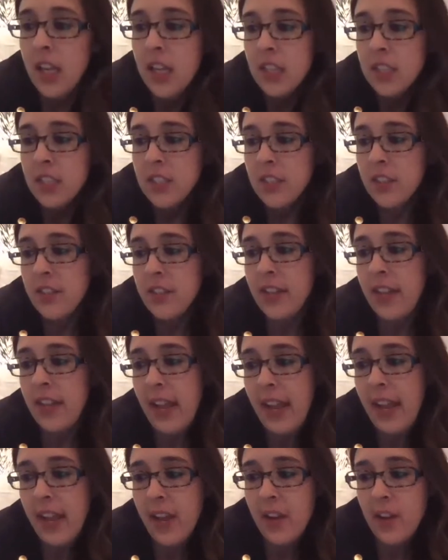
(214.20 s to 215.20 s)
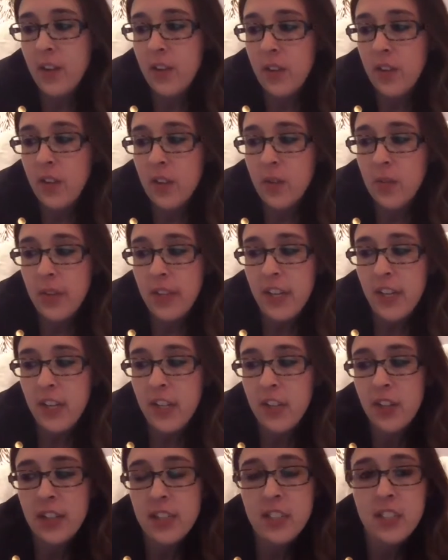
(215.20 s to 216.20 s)
So now we are
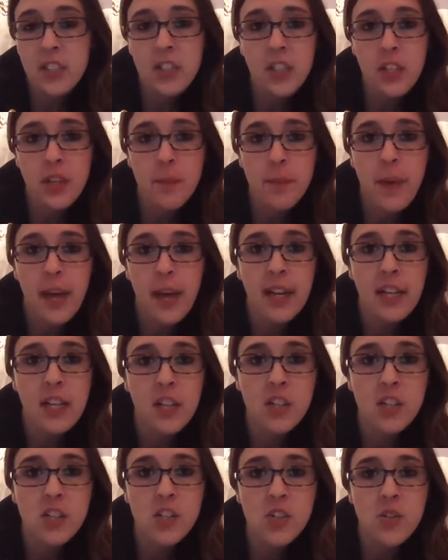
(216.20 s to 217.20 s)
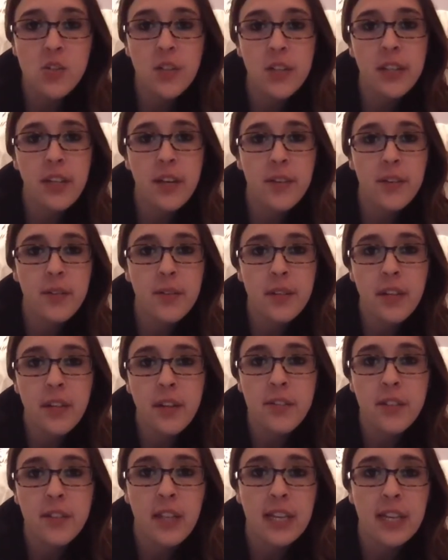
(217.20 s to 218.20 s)
going to look back at our story that we went
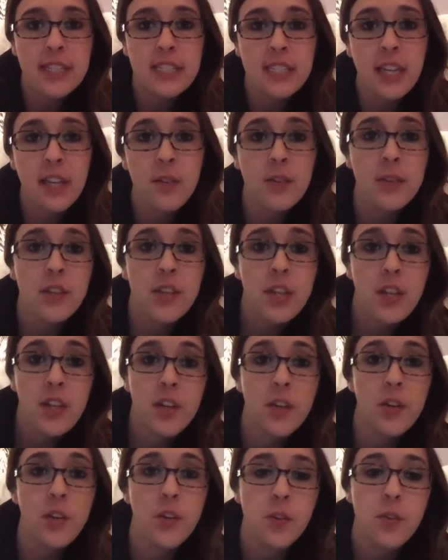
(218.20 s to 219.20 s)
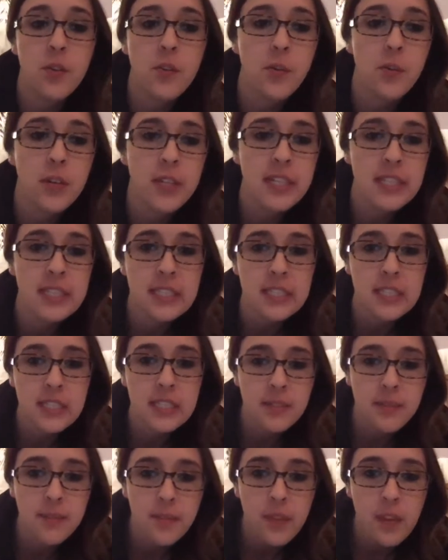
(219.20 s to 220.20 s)
over last night with the Kahoot quiz.
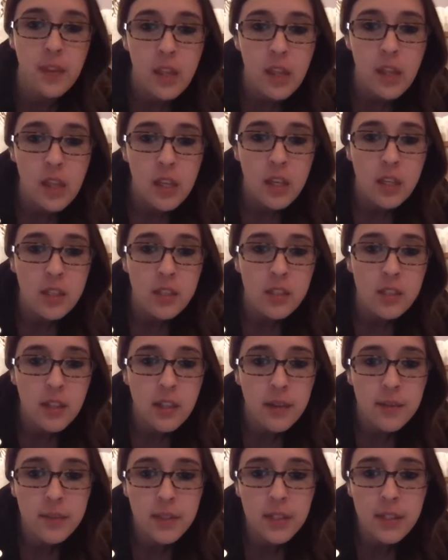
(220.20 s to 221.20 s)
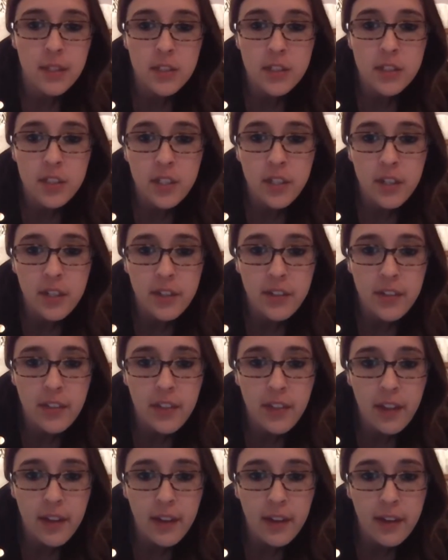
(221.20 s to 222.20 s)
I'm going to share
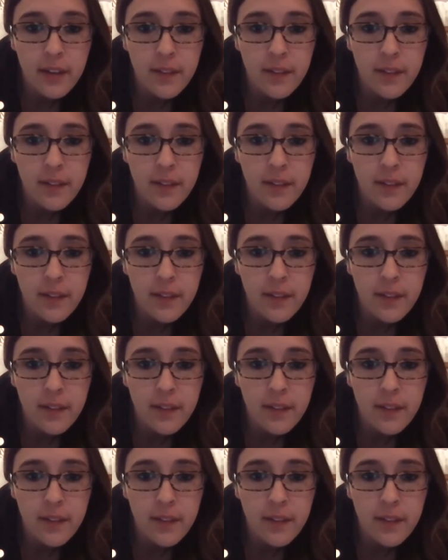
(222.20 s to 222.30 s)
that.